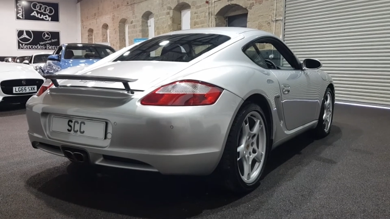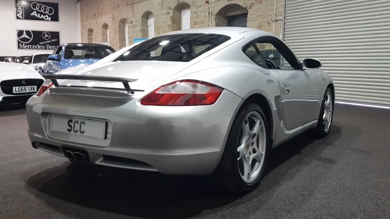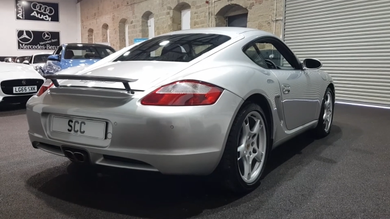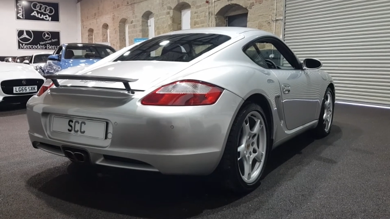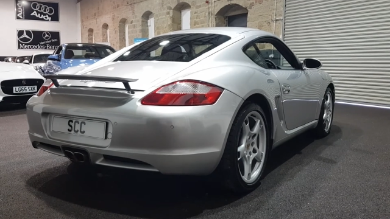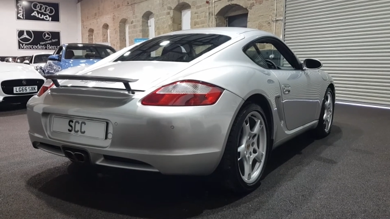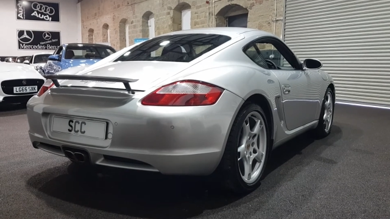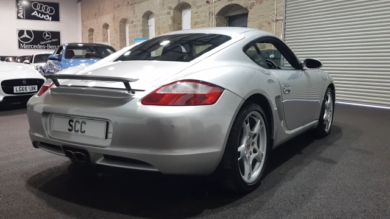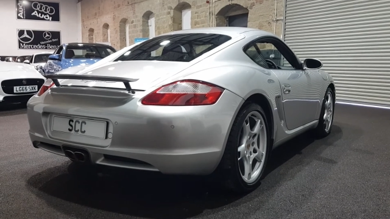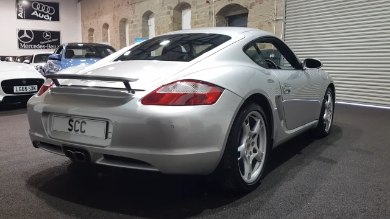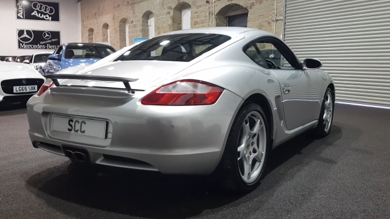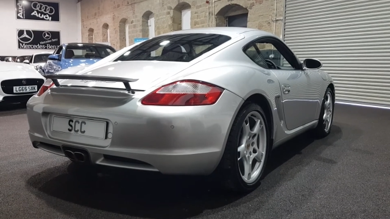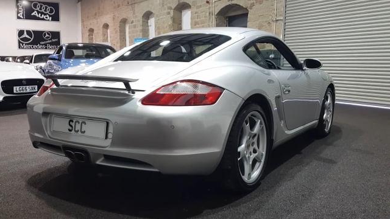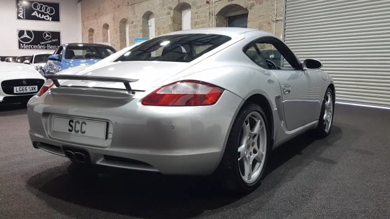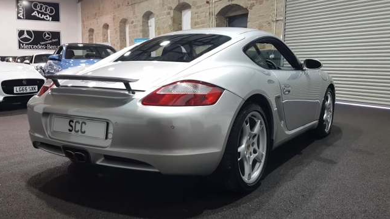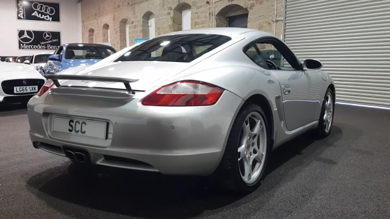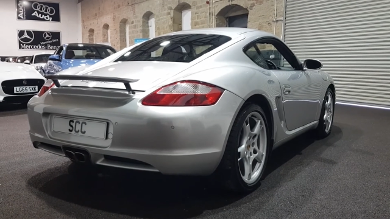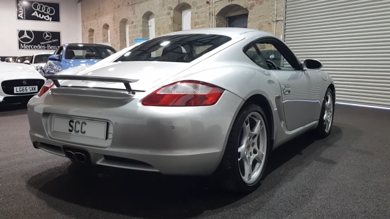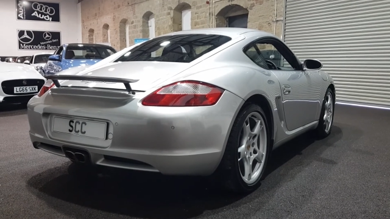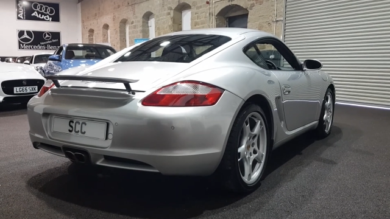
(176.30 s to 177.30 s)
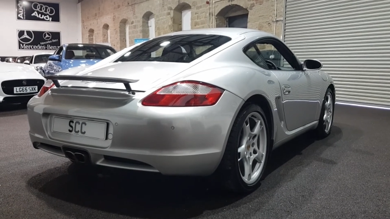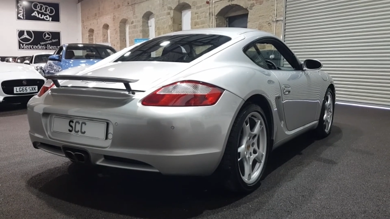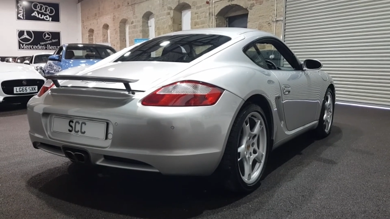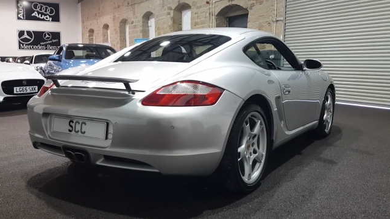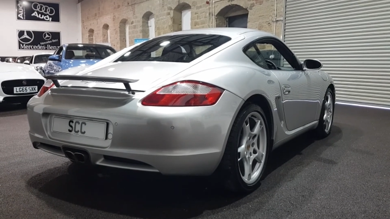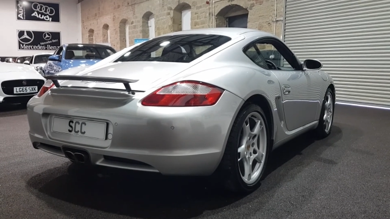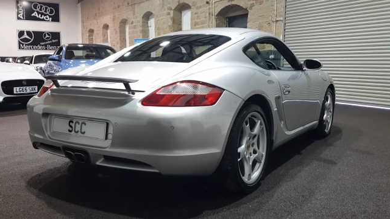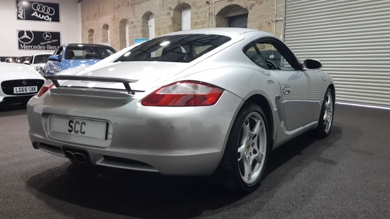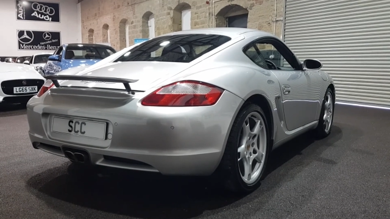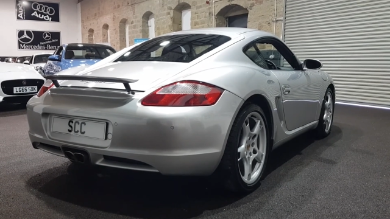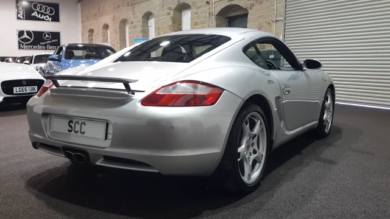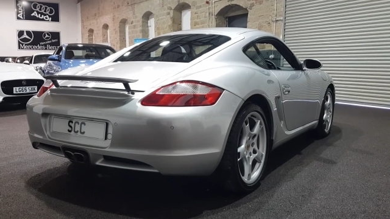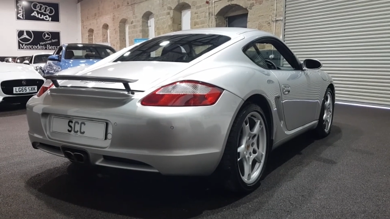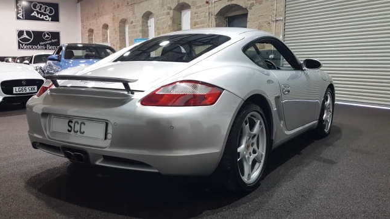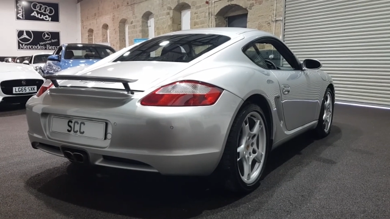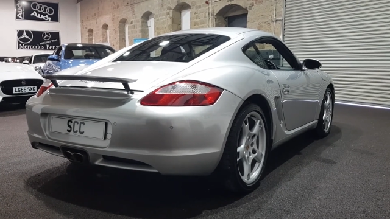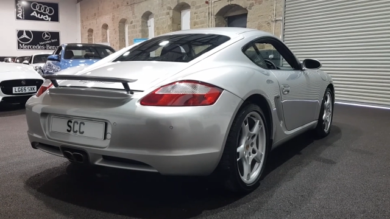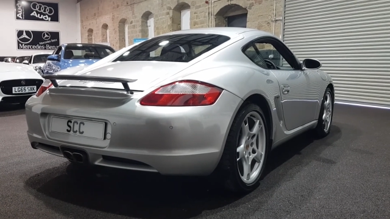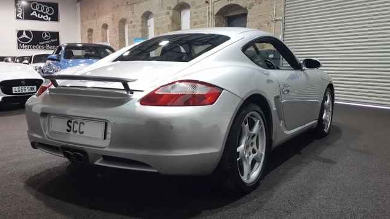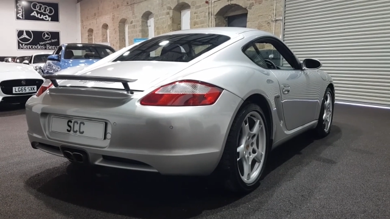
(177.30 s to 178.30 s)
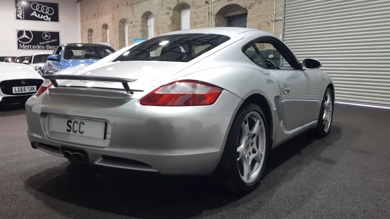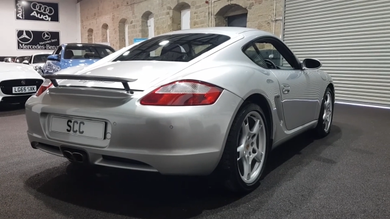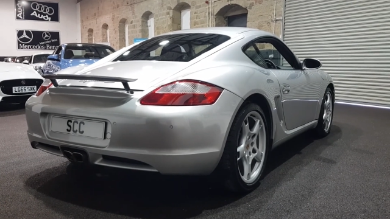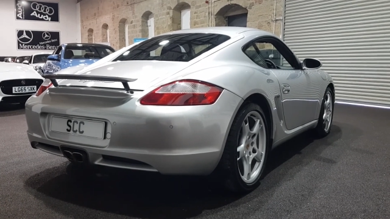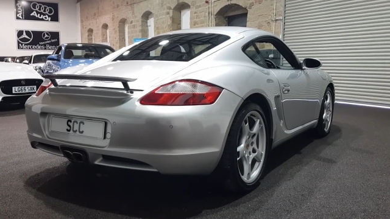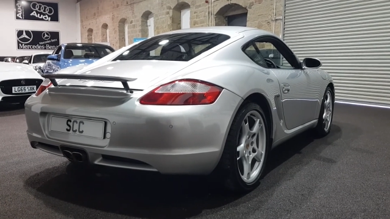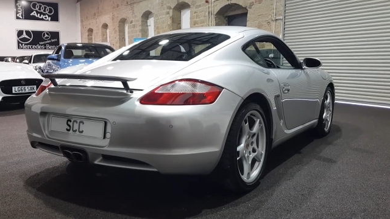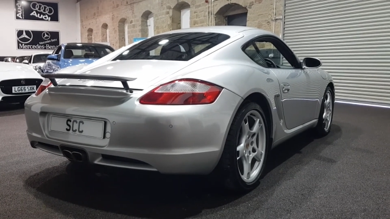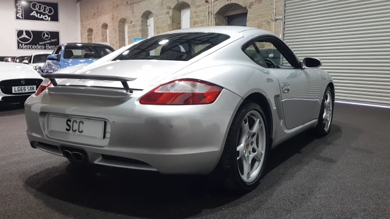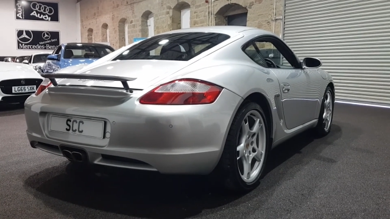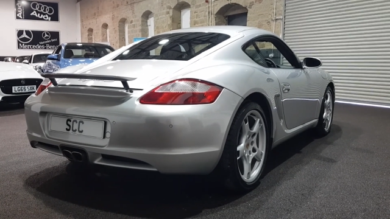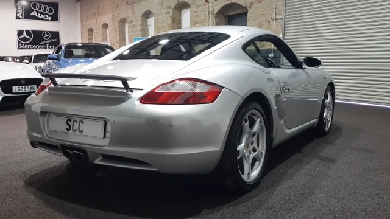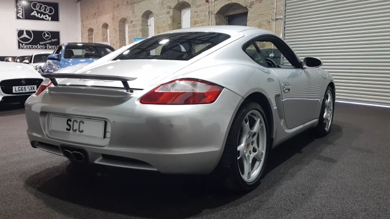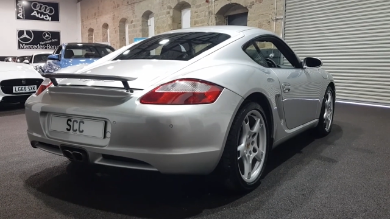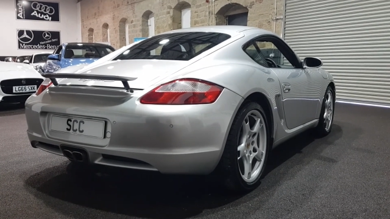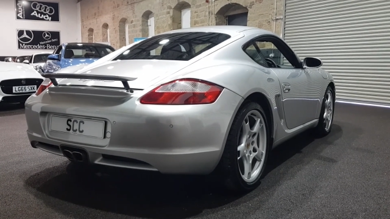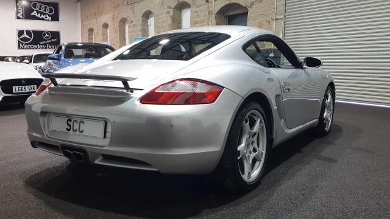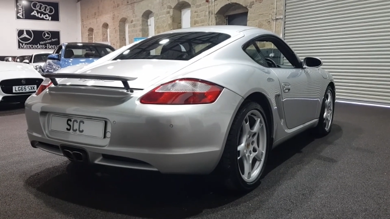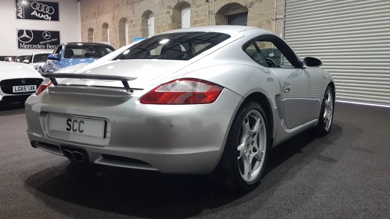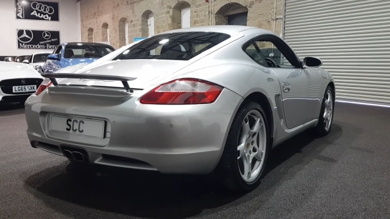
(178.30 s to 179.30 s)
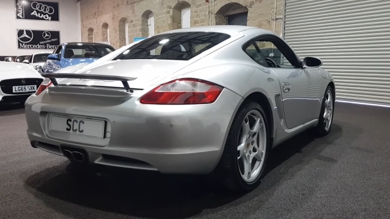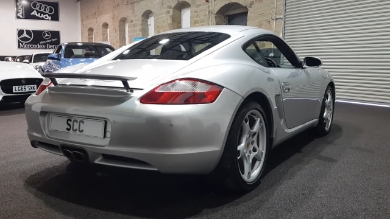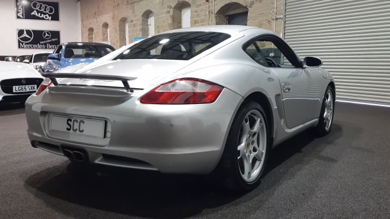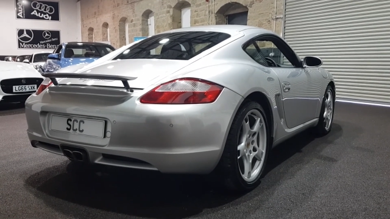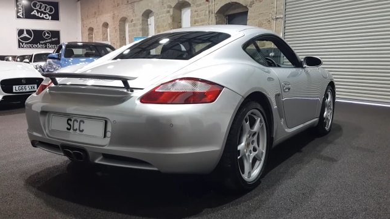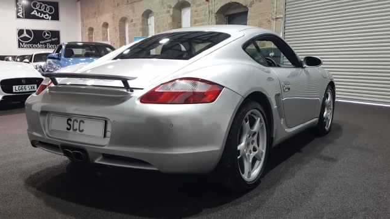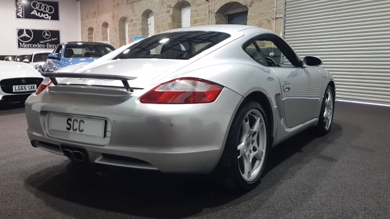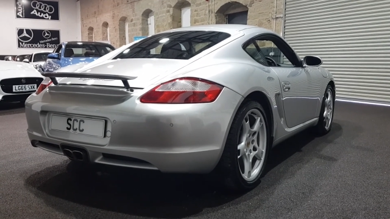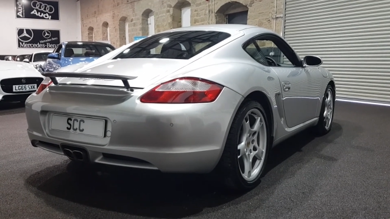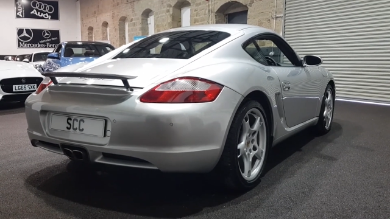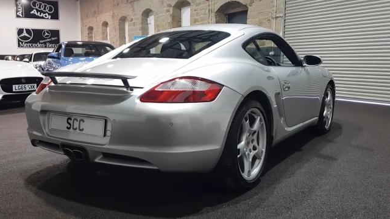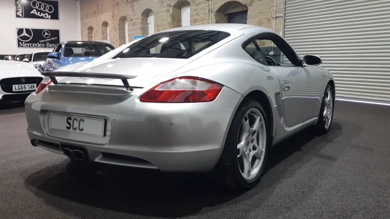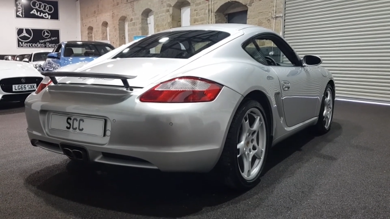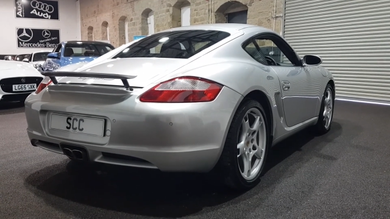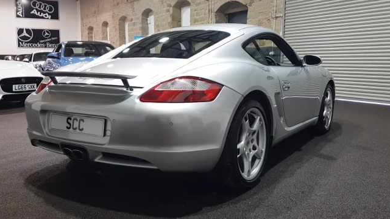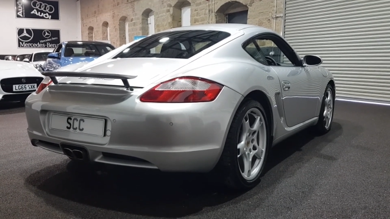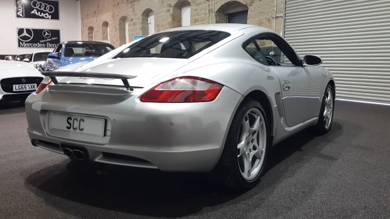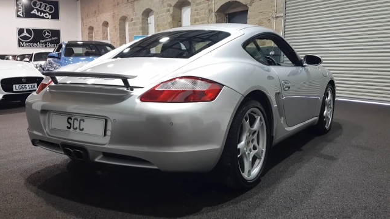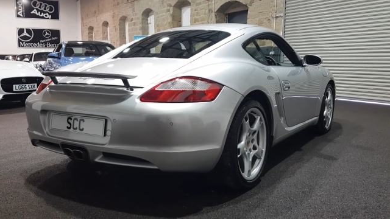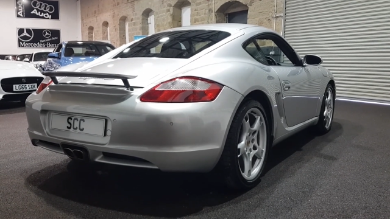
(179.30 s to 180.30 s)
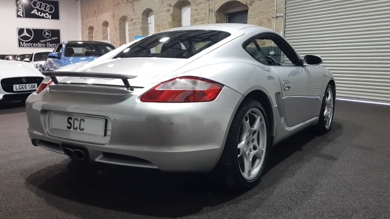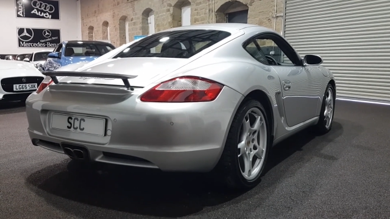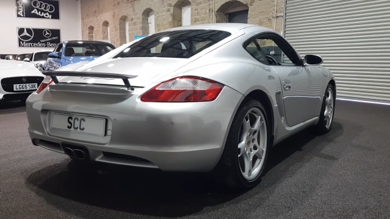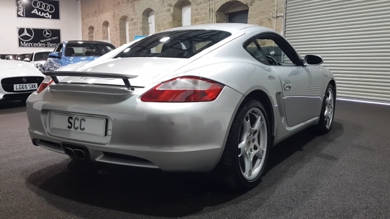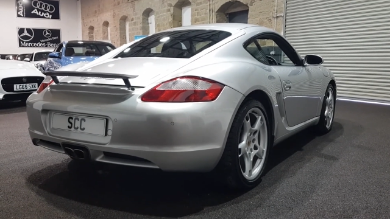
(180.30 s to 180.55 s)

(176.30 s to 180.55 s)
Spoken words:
Nobody's mouth can be seen.